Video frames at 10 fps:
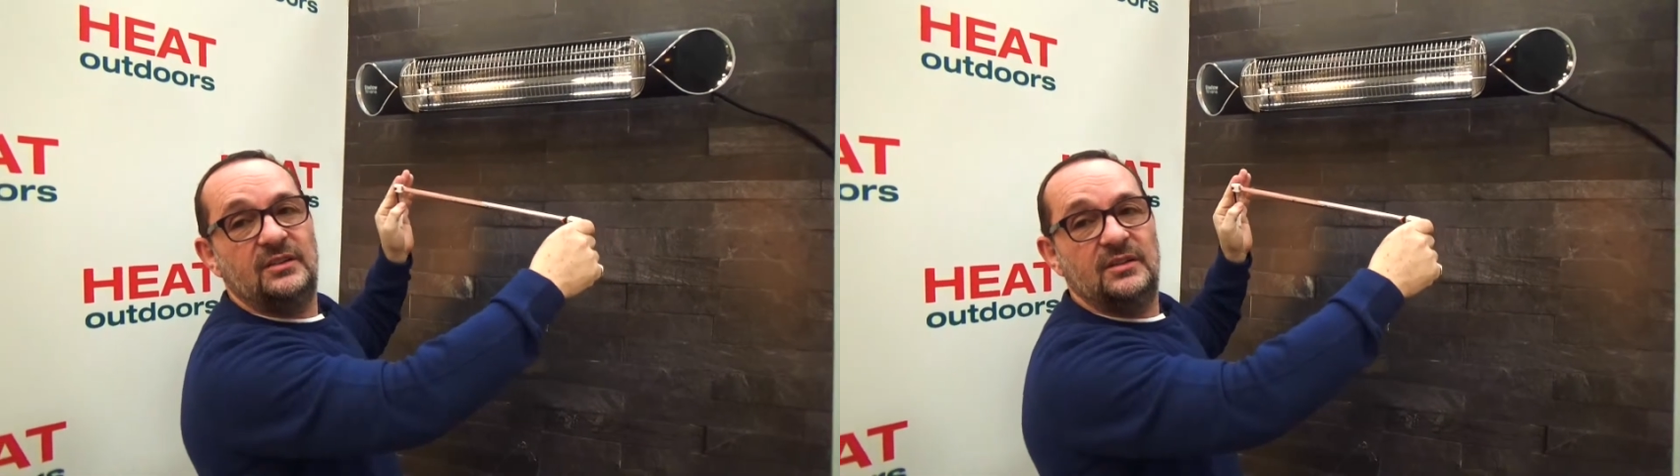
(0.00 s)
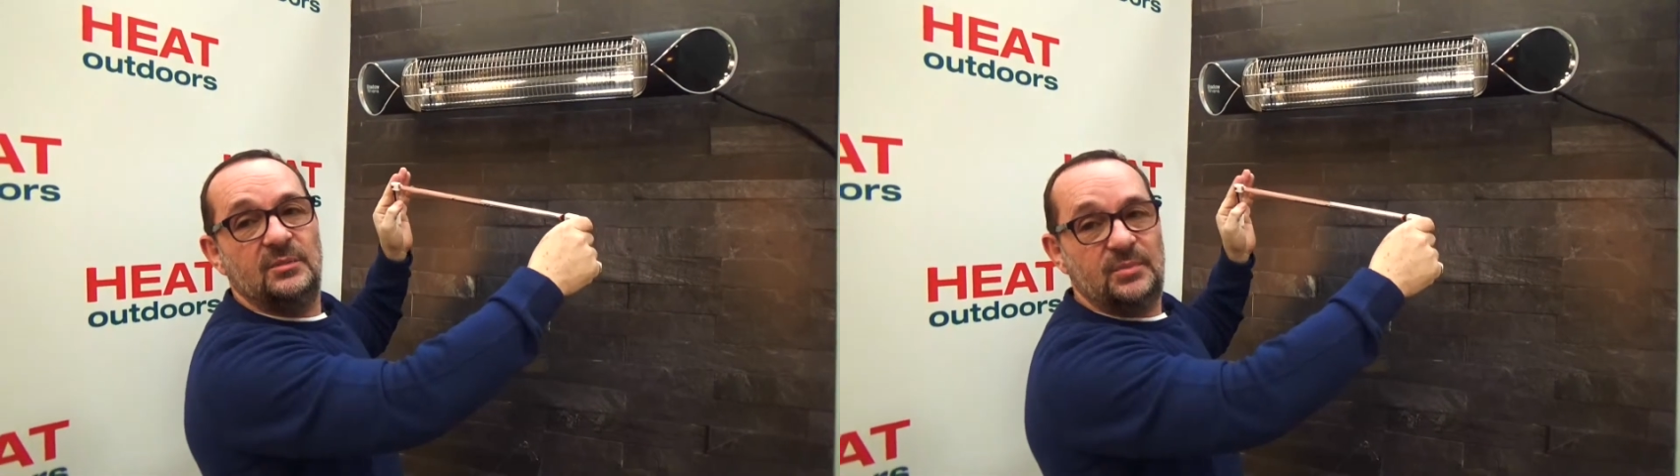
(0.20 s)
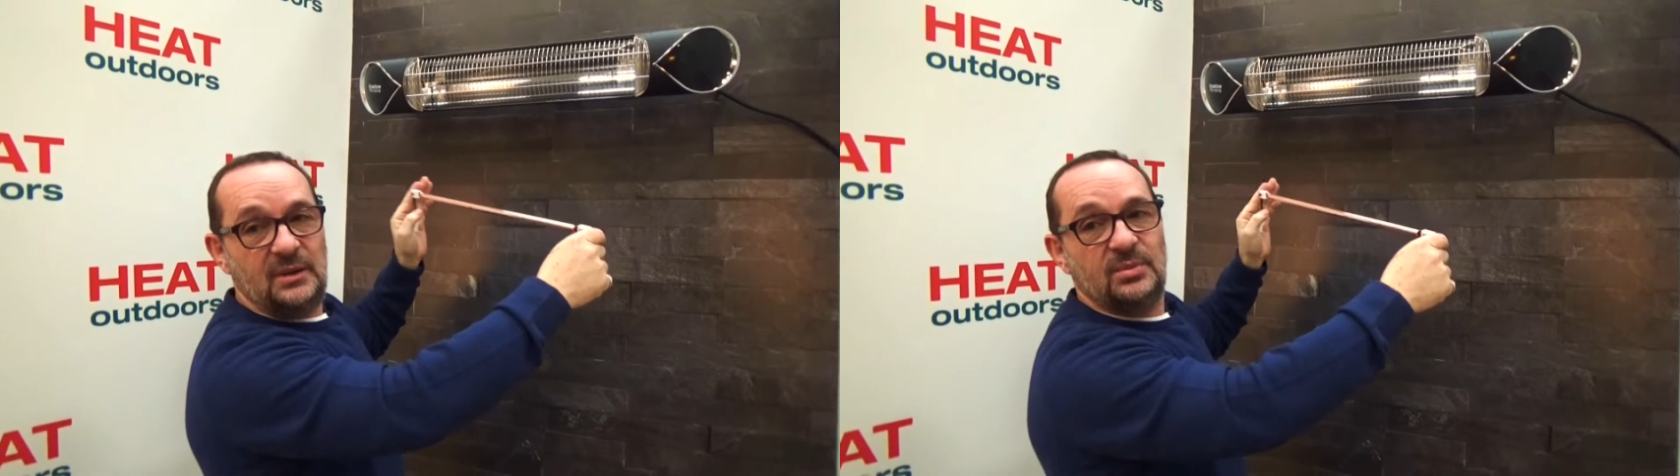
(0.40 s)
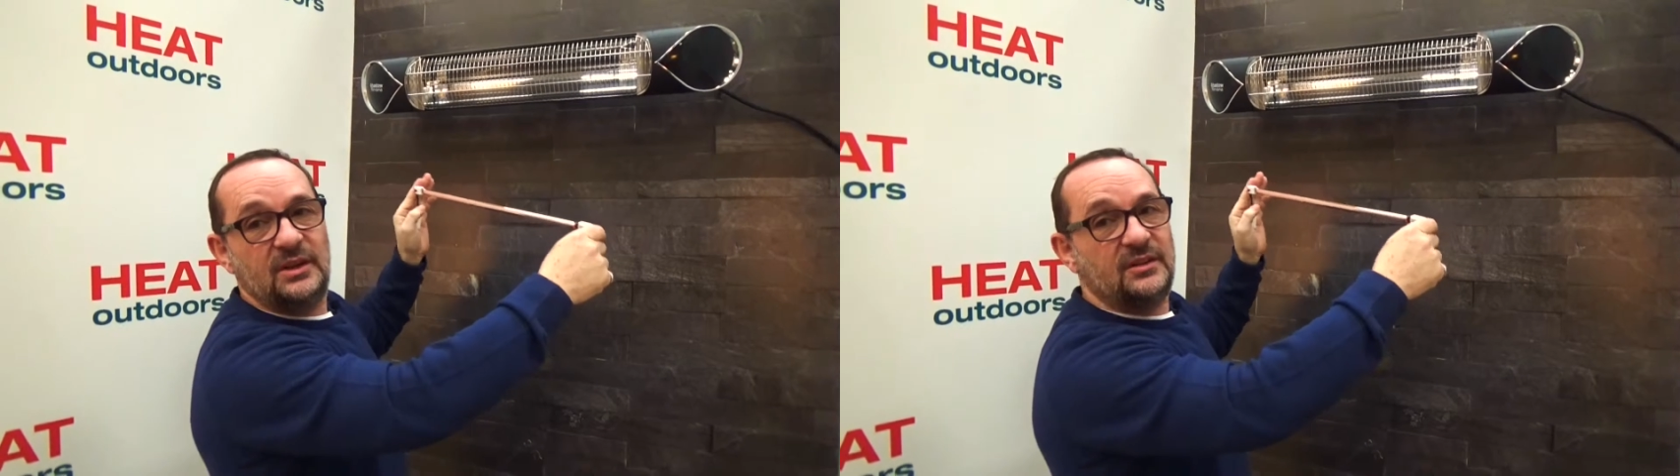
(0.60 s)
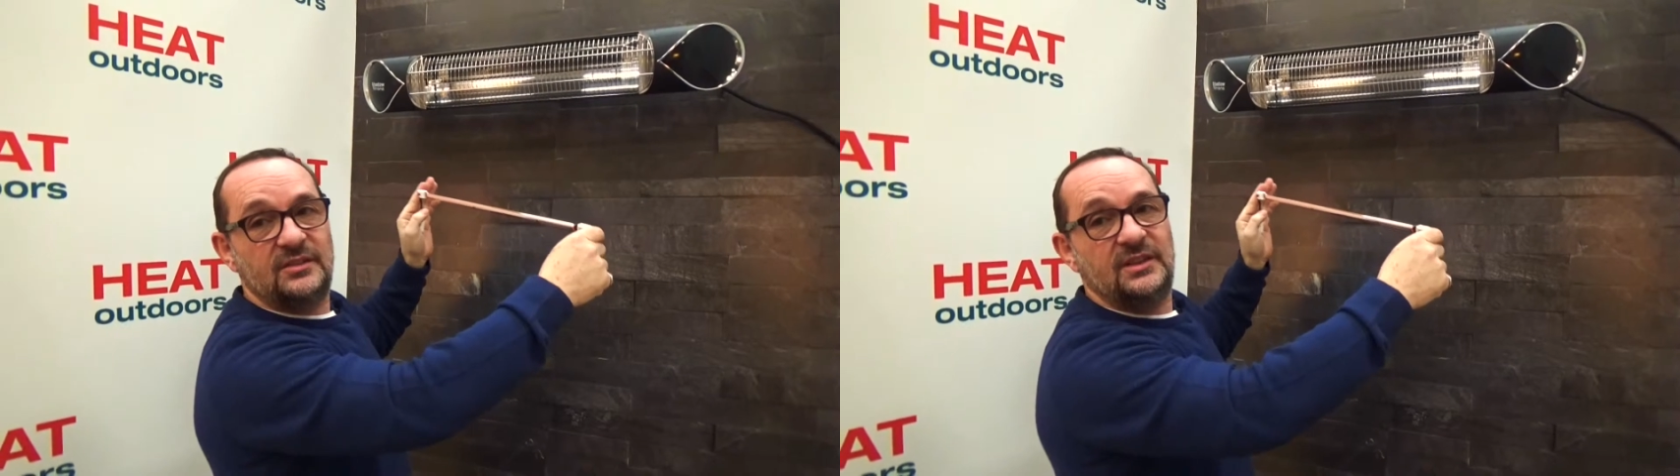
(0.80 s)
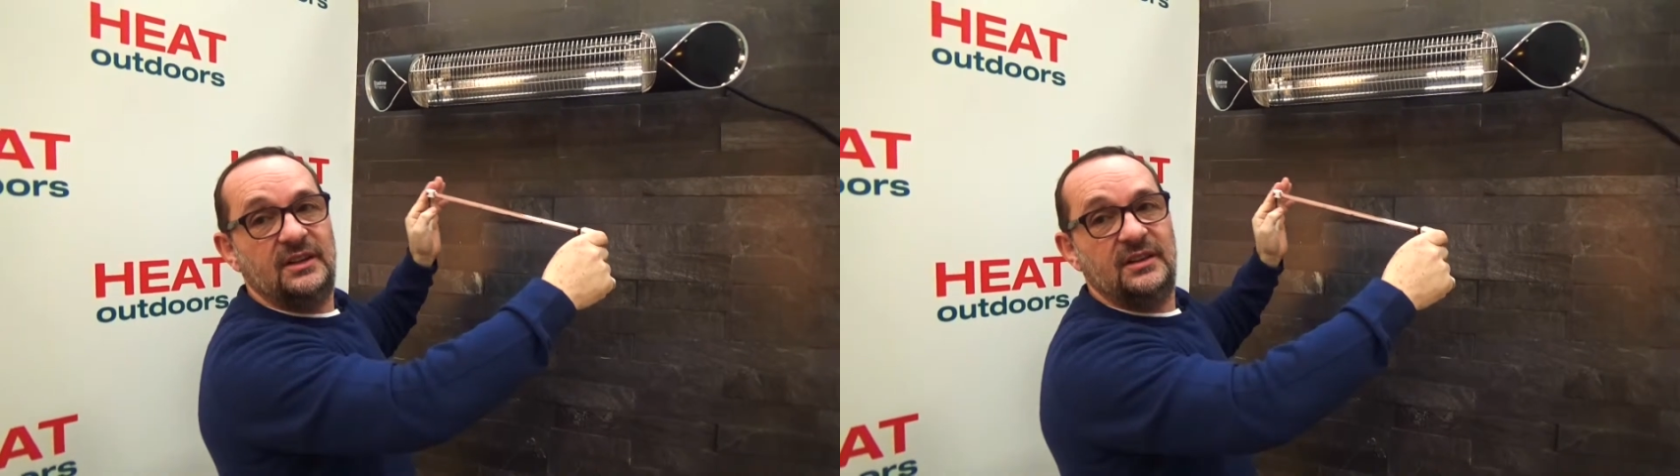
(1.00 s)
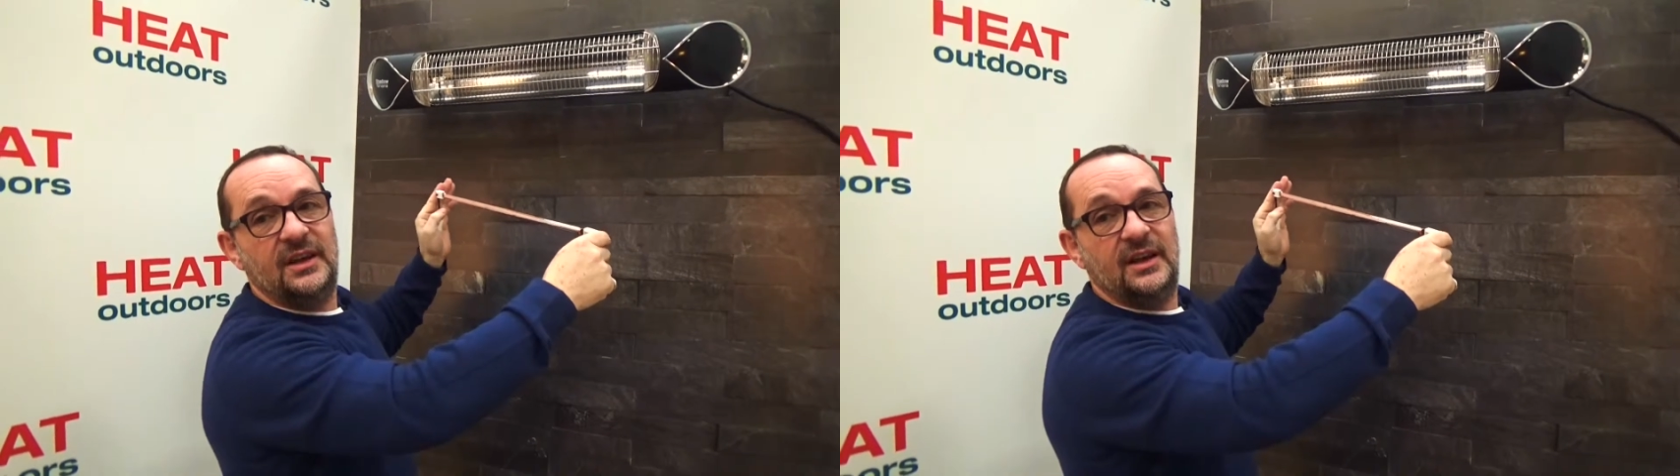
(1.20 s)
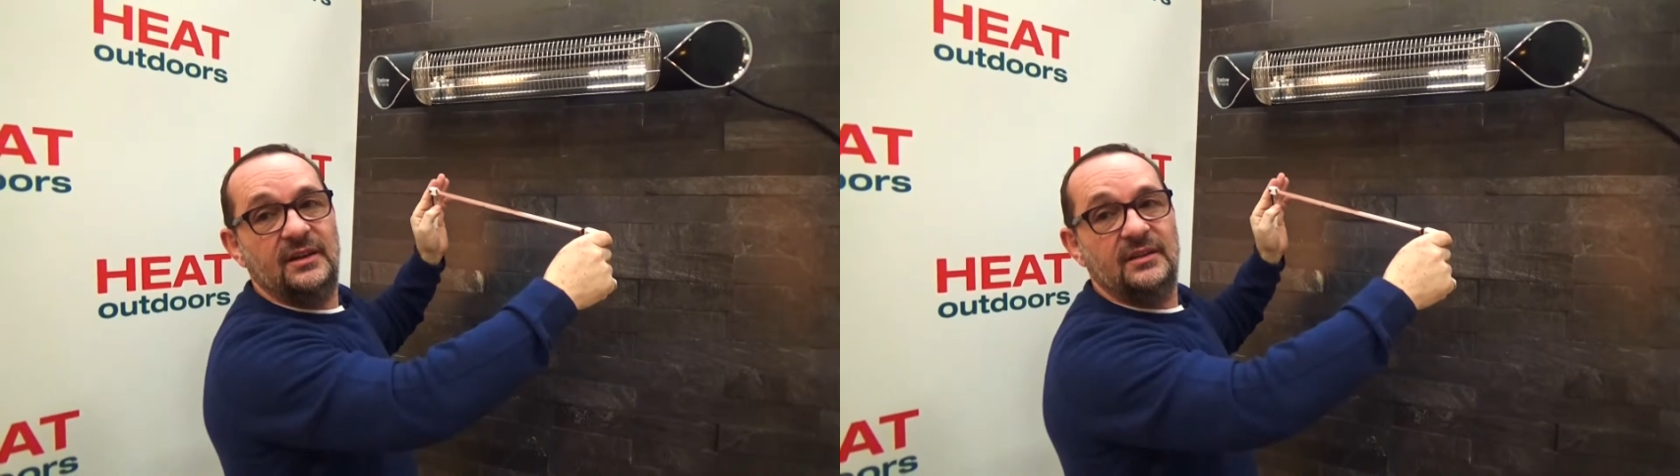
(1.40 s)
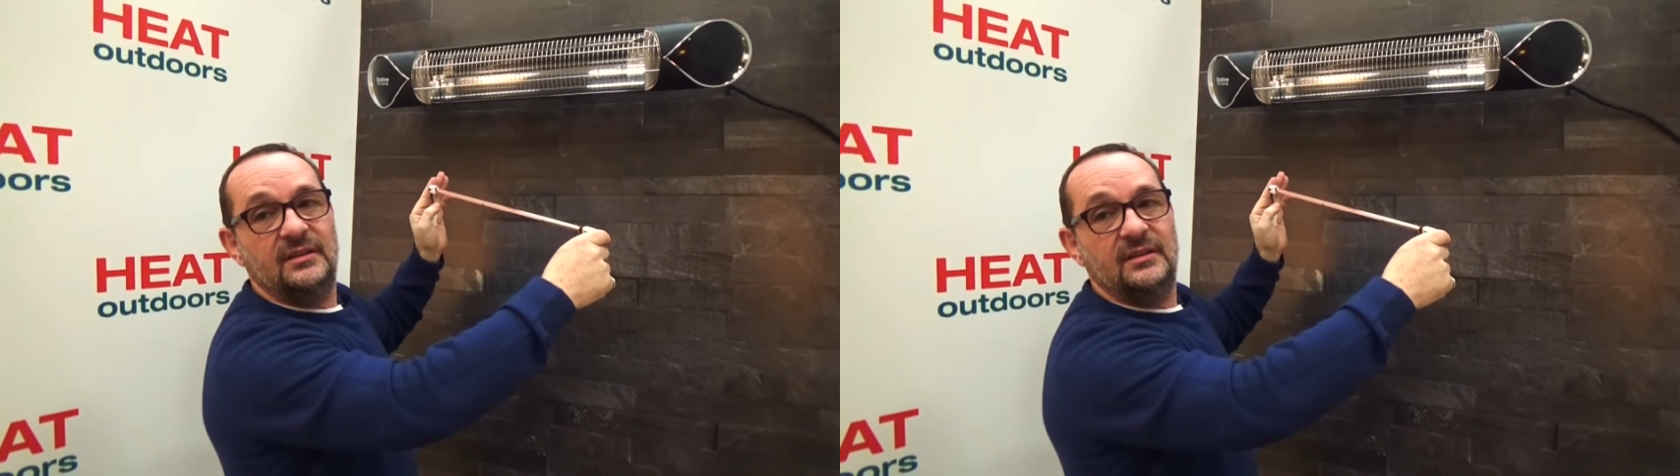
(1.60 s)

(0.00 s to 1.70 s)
the people, it doesn't heat the air.